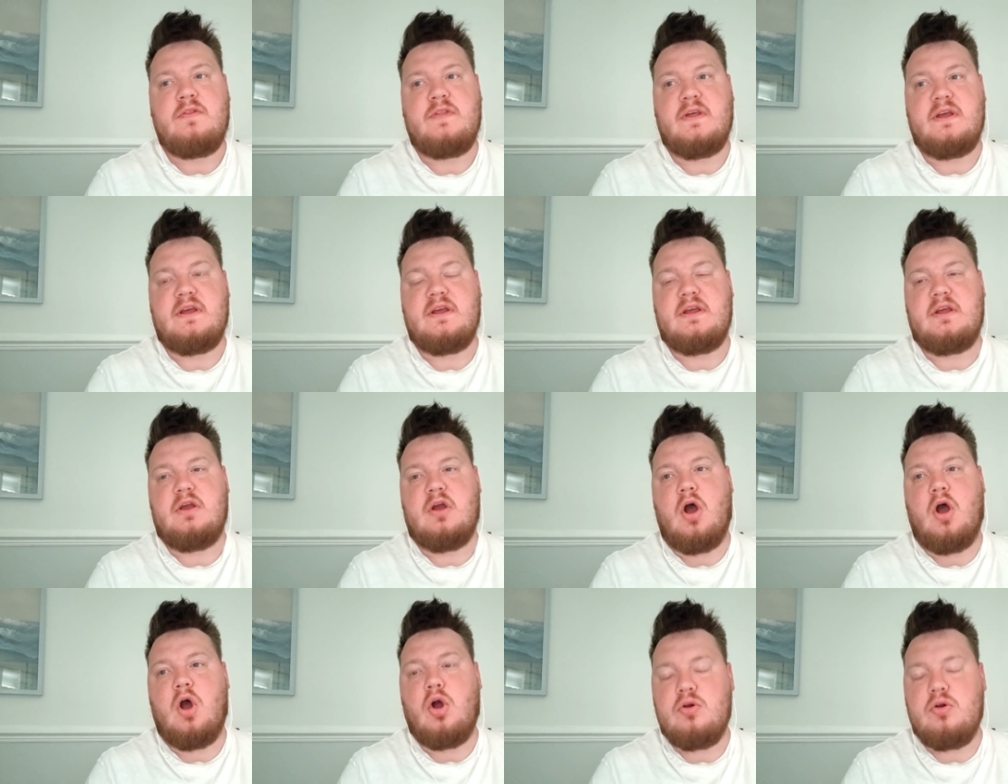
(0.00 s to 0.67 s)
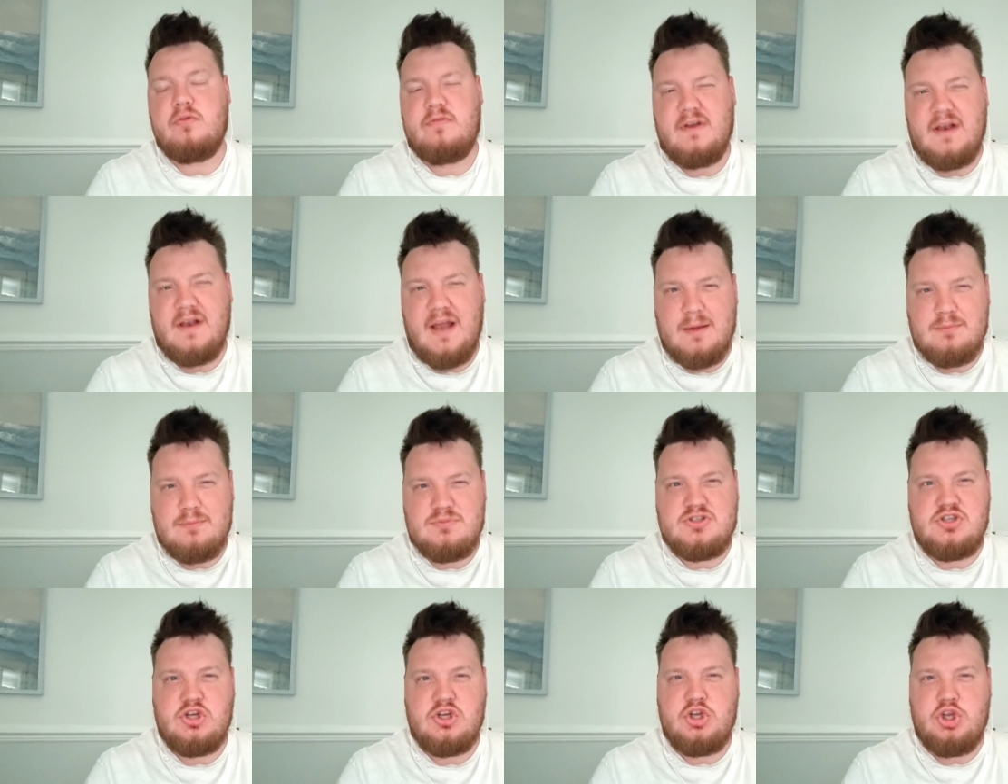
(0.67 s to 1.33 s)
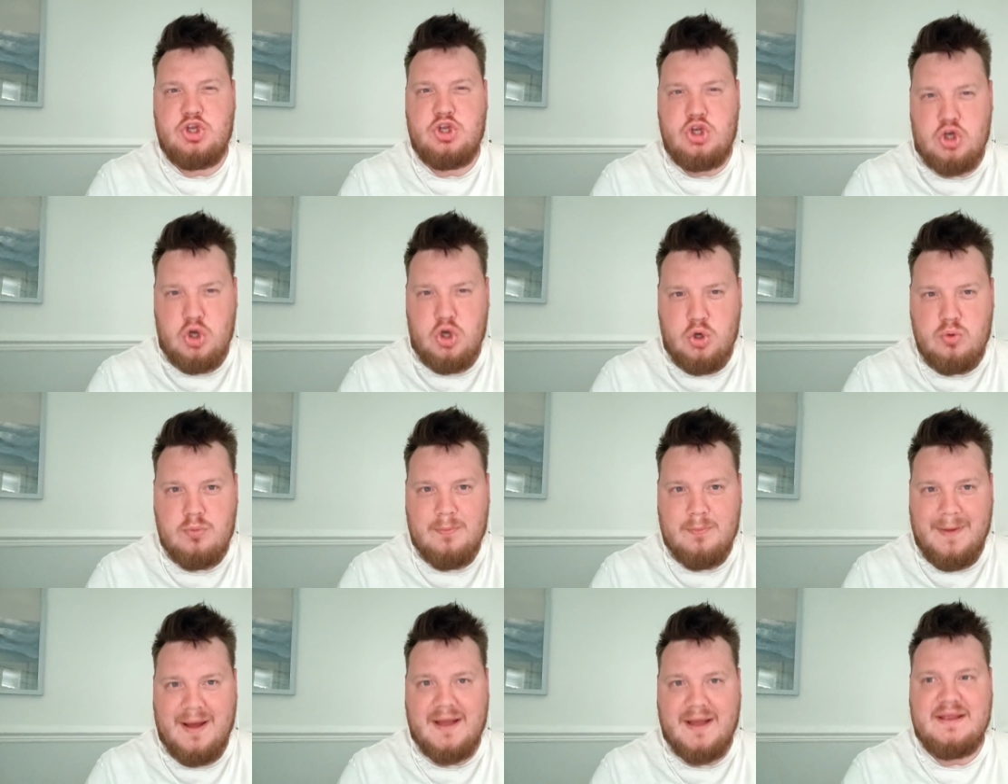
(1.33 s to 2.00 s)
the overlaps that
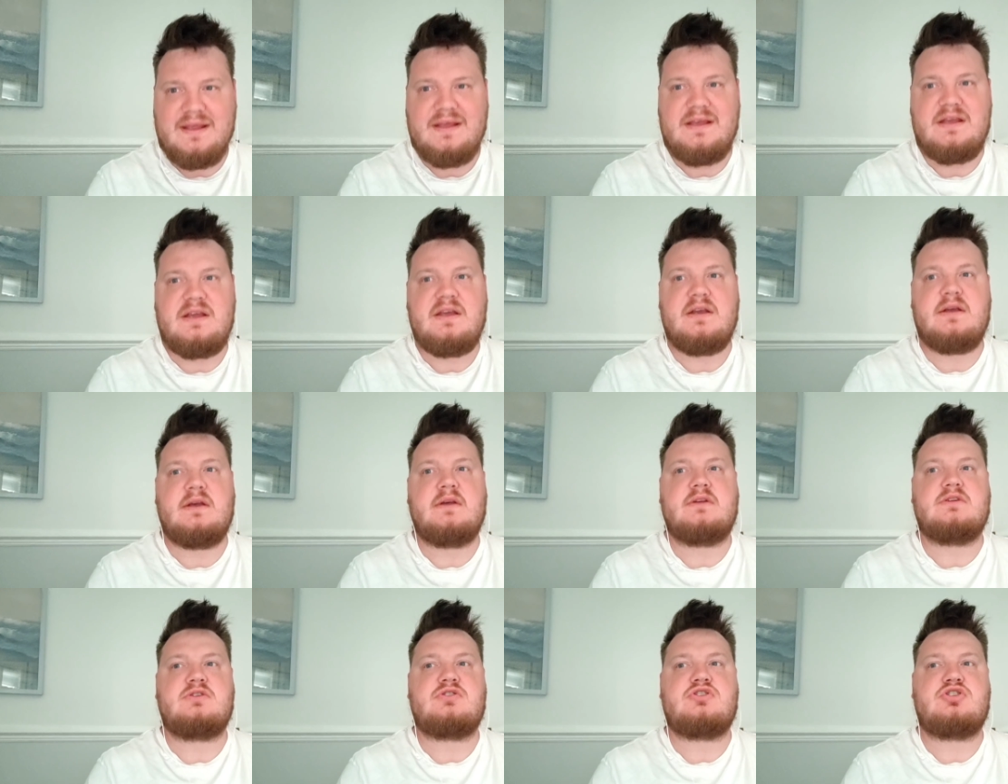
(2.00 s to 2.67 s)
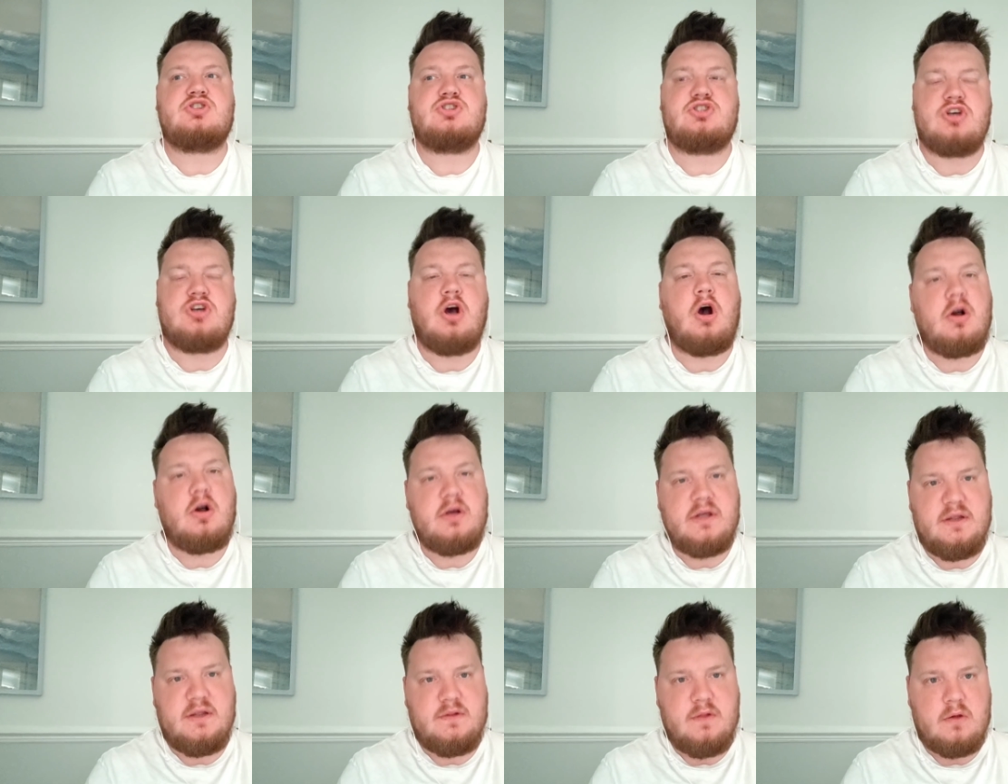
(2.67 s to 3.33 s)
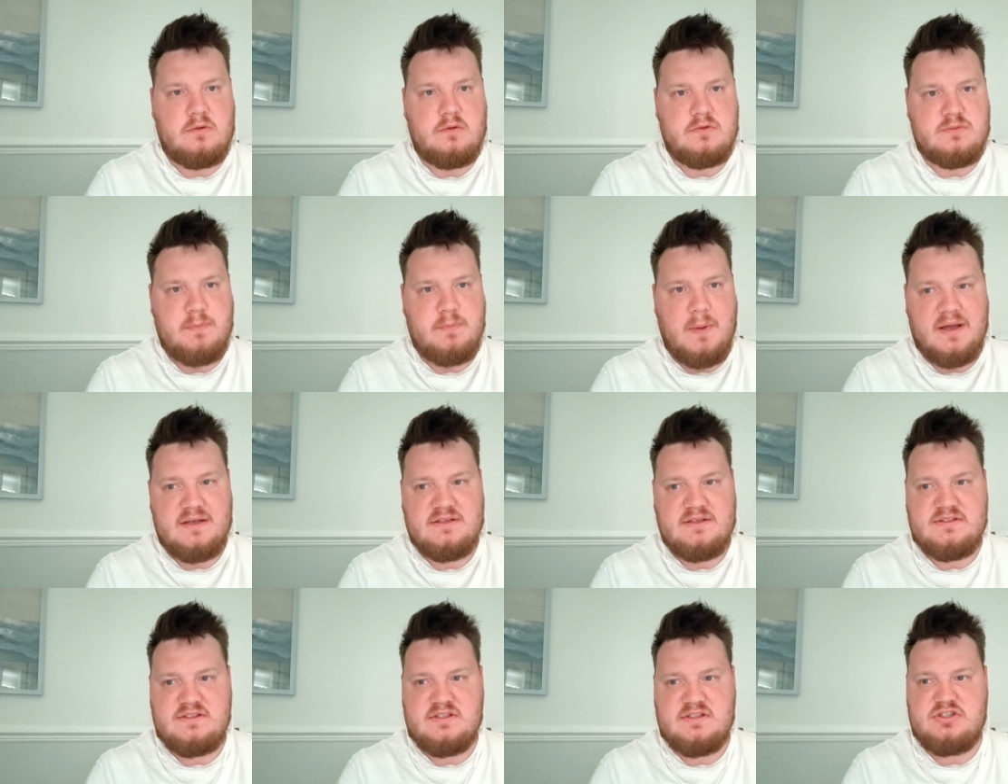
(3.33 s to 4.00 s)
you make to target those
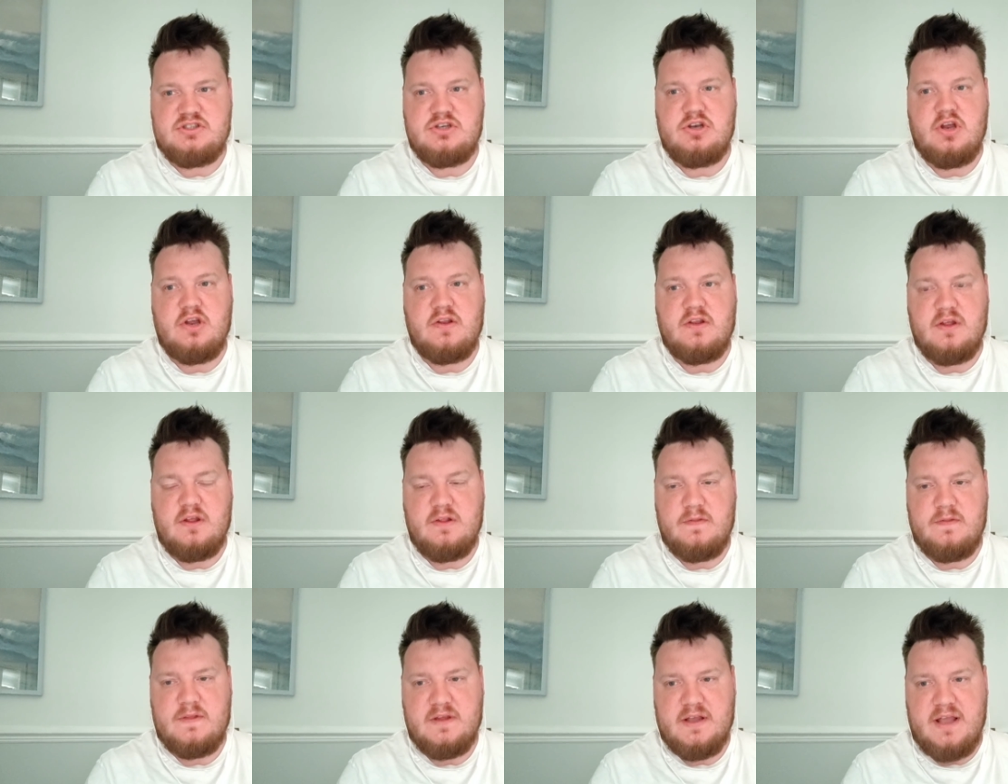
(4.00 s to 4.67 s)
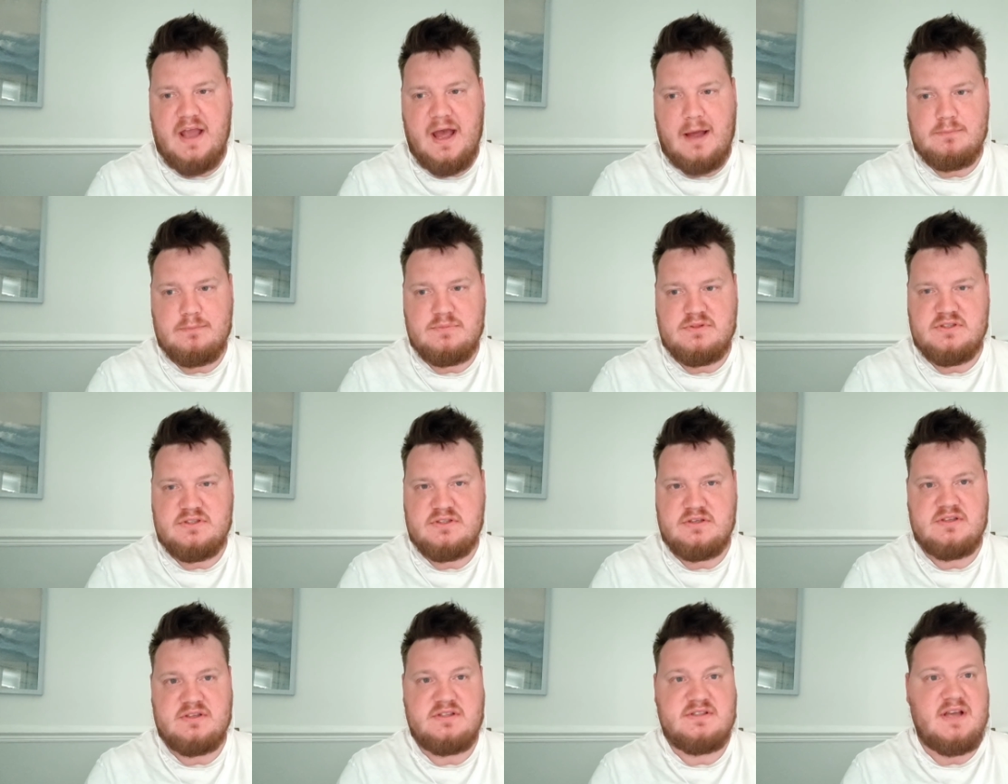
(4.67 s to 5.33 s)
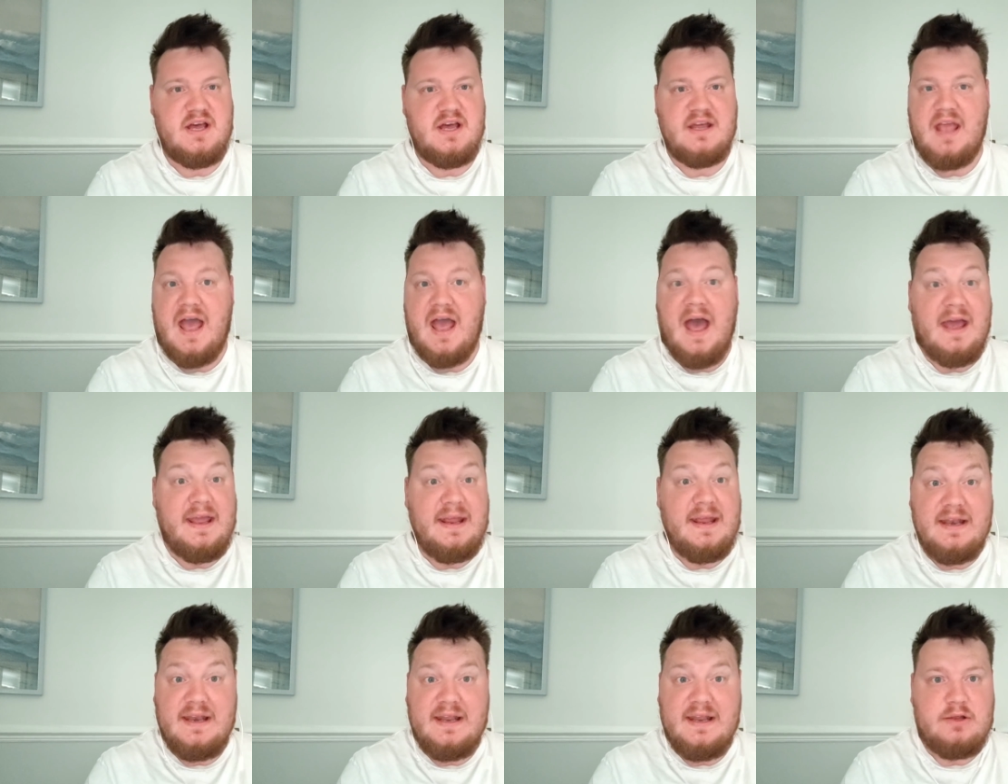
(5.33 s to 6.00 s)
spaces. You know the the gaps that say
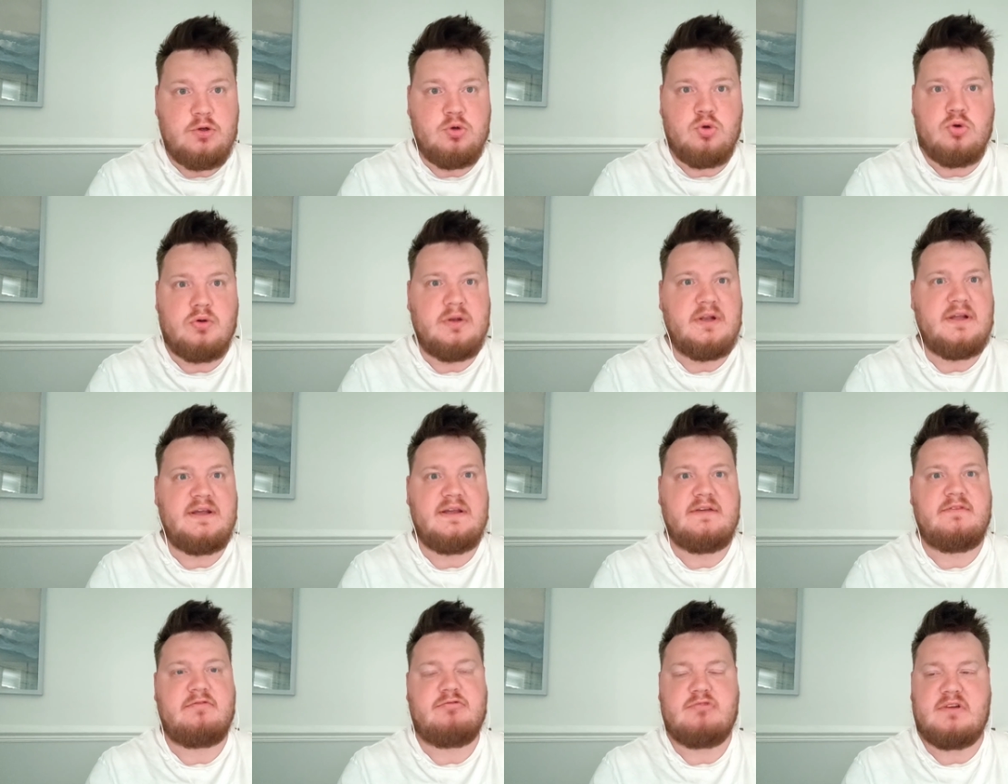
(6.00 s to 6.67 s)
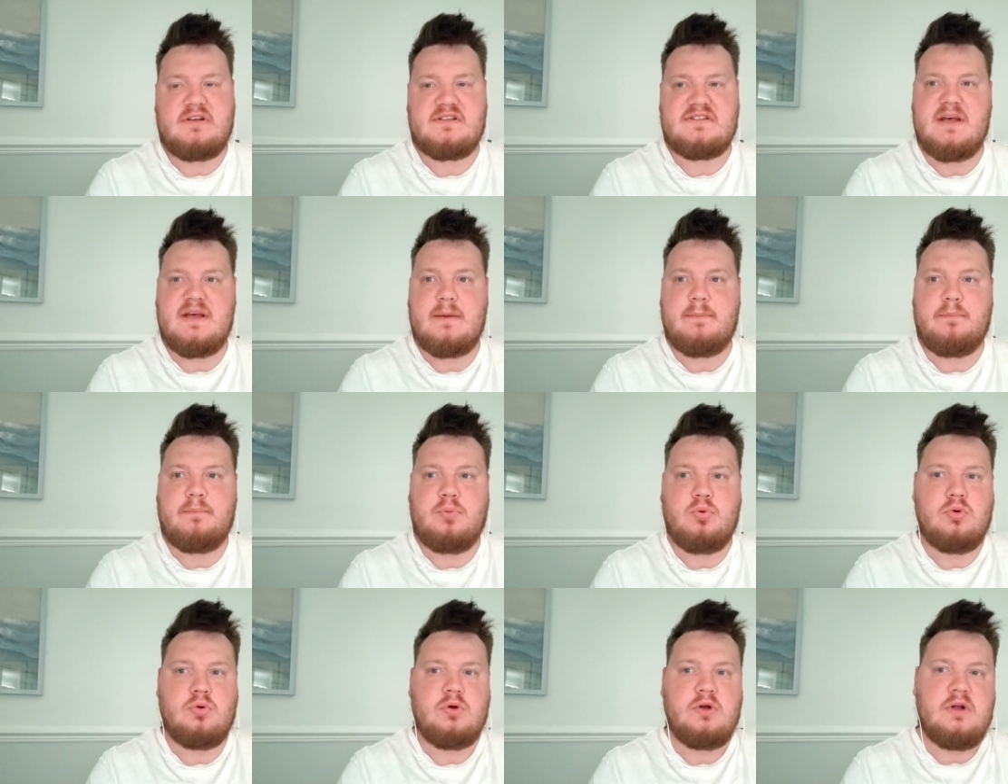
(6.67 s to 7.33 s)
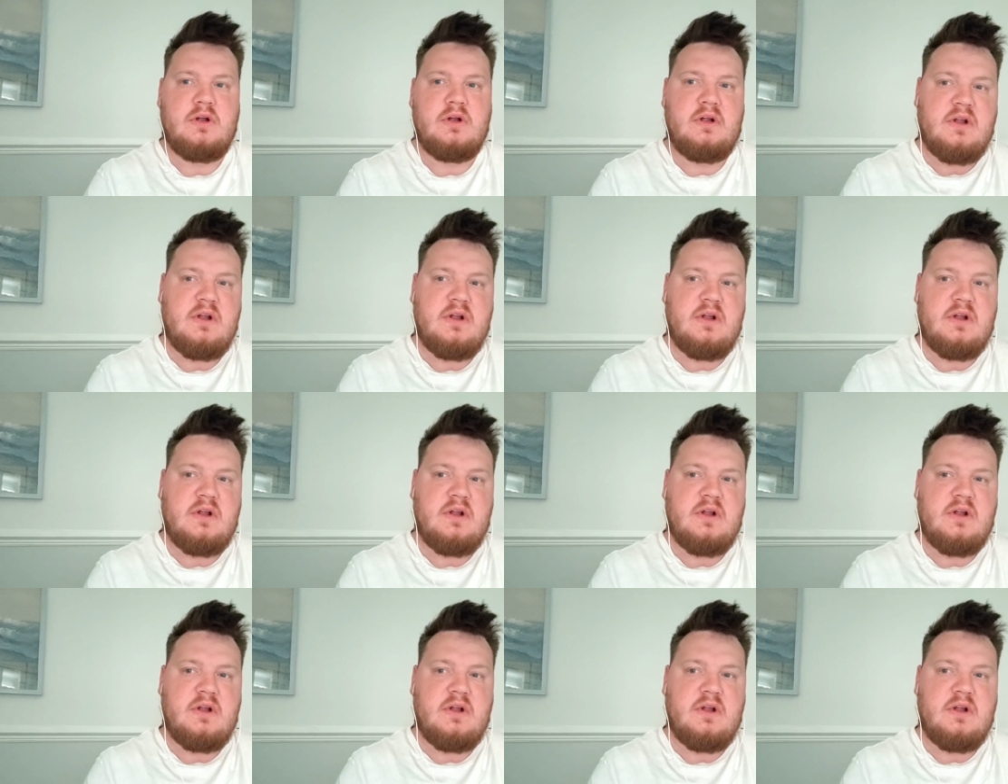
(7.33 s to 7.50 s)
Ayling will leave, for example.